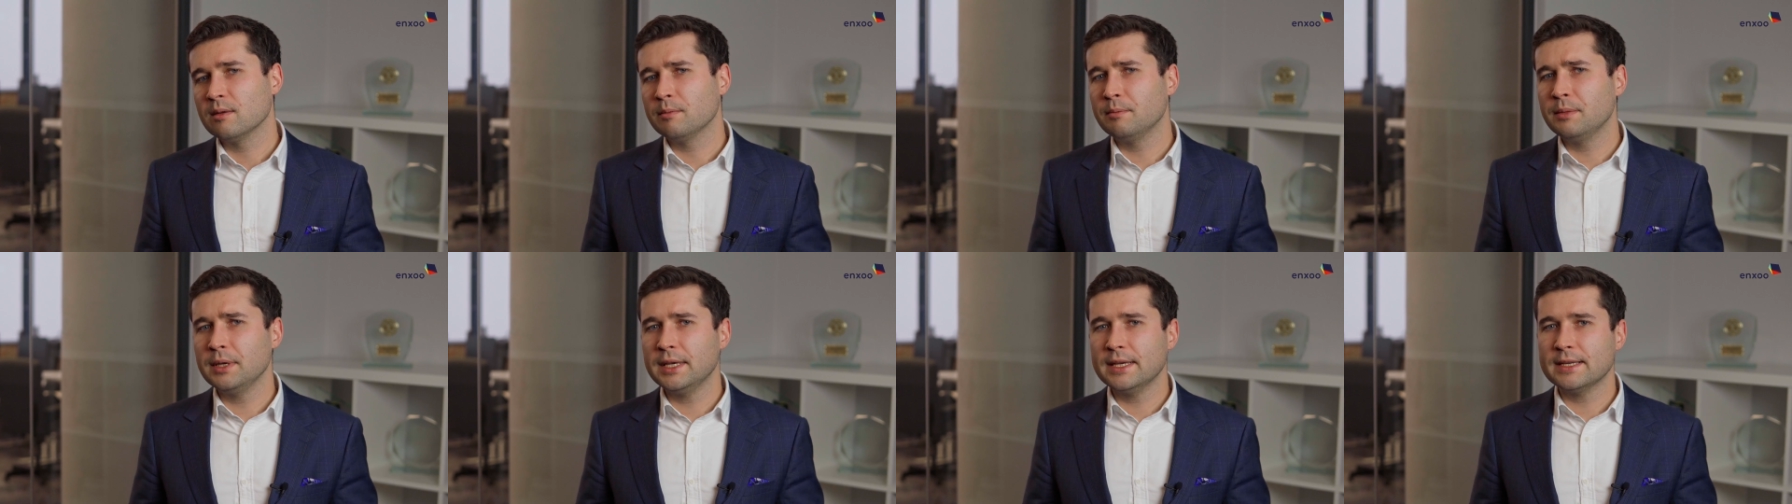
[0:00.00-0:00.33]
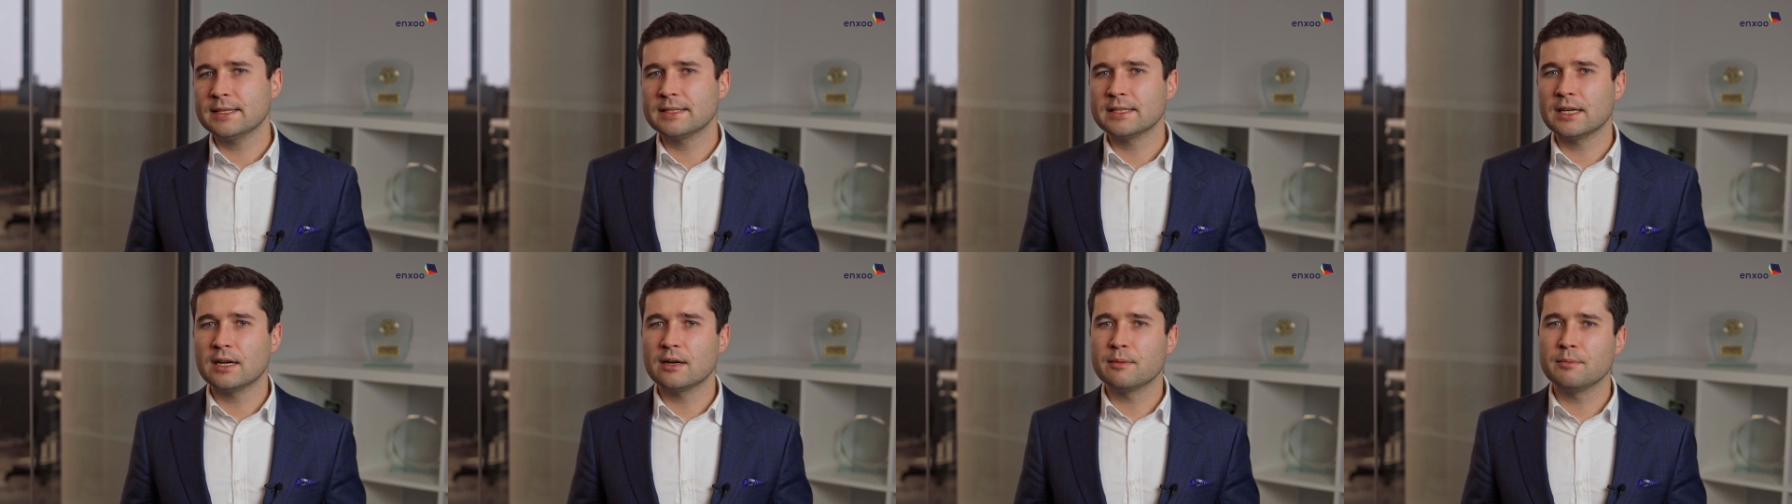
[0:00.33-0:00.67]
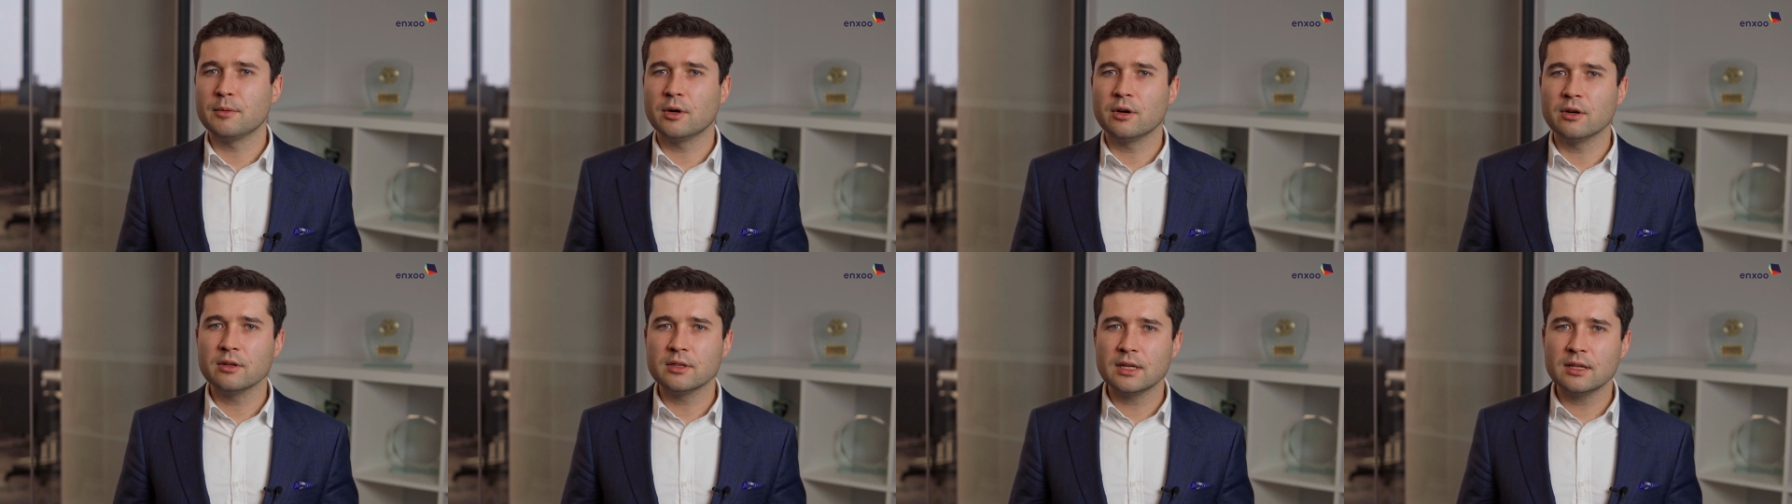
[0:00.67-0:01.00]
PSR
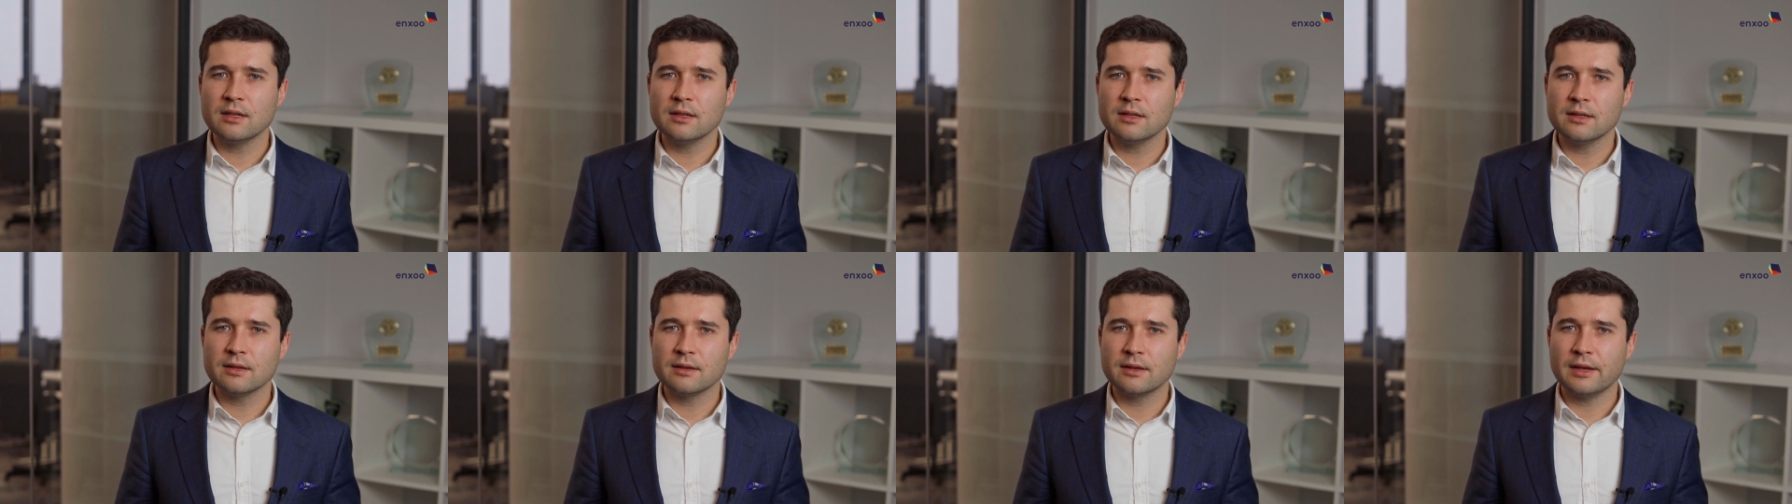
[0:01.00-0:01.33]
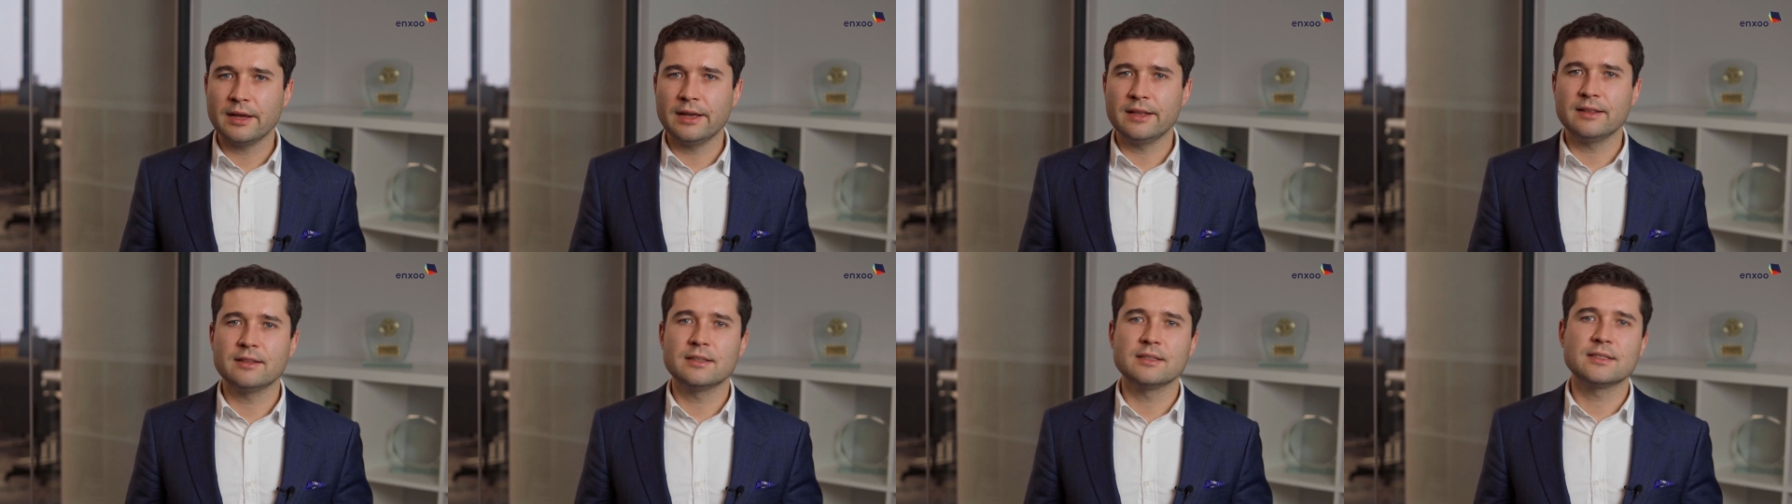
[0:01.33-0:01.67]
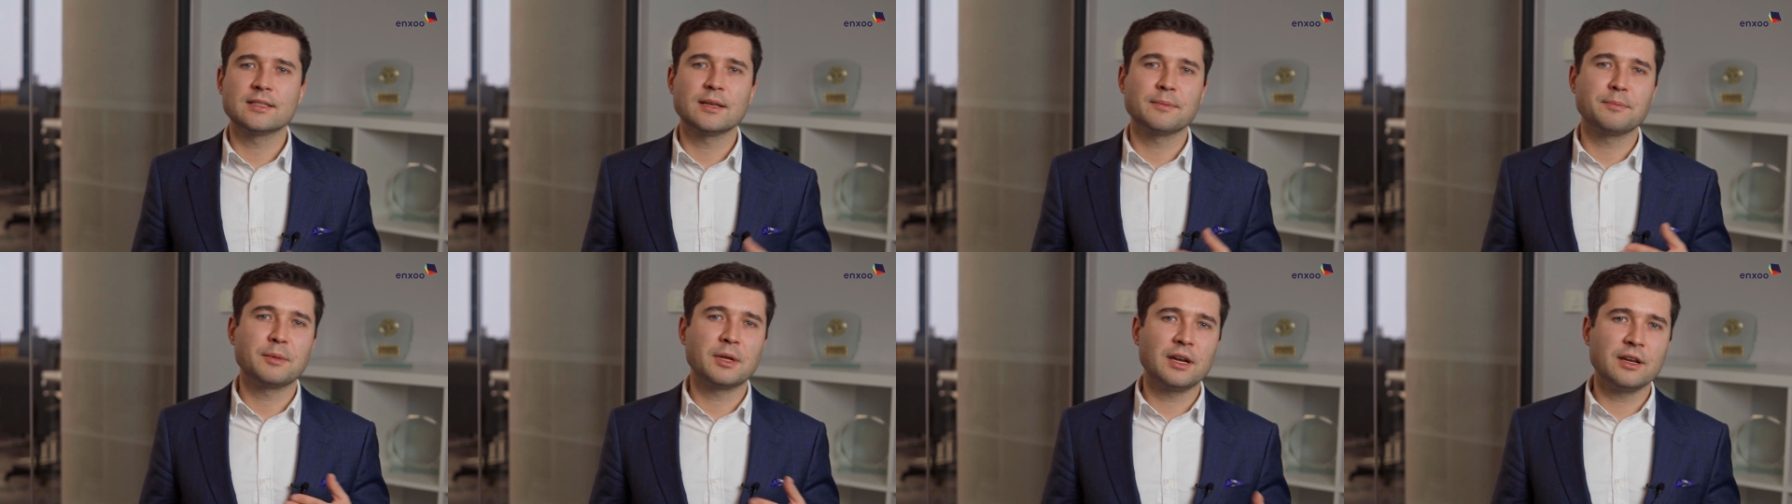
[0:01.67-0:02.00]
model and the
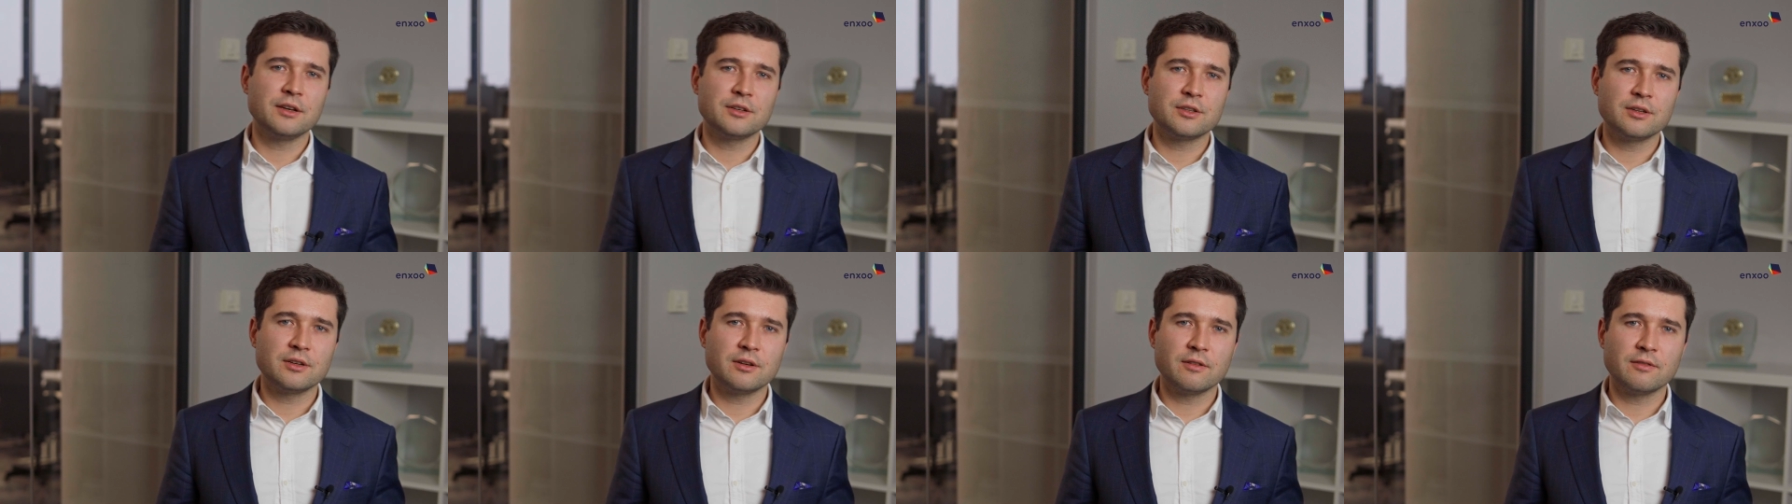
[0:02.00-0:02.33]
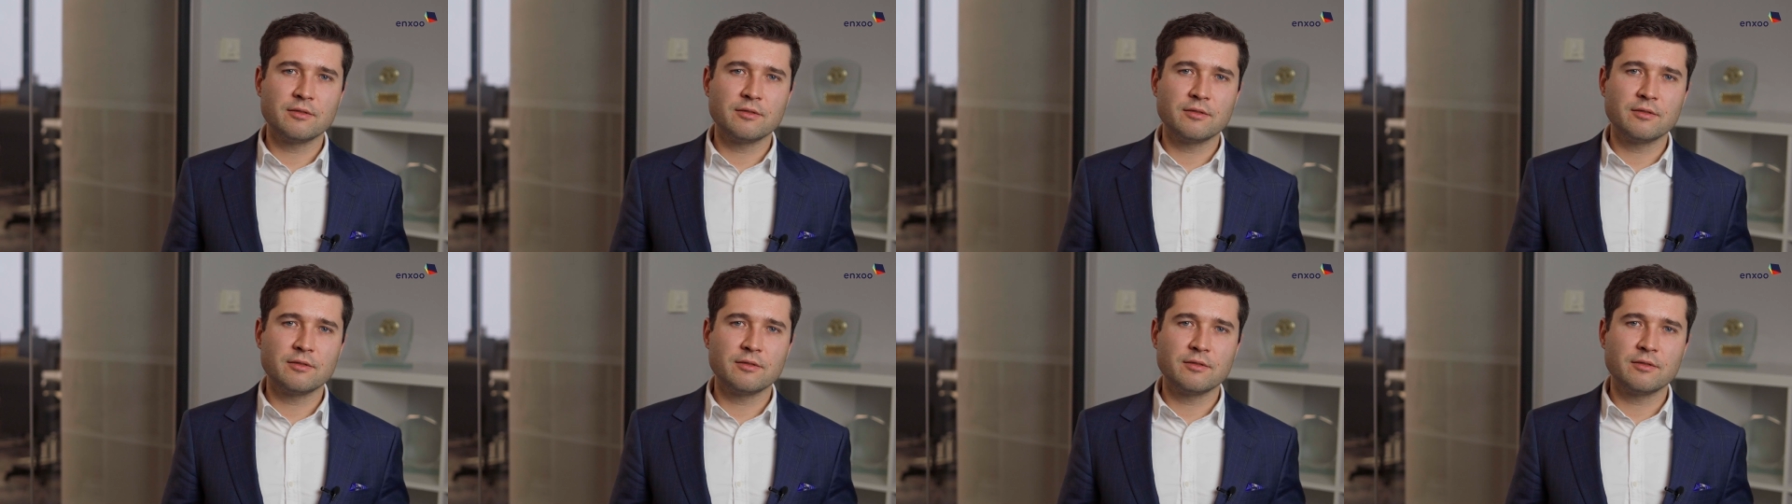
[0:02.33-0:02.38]
separation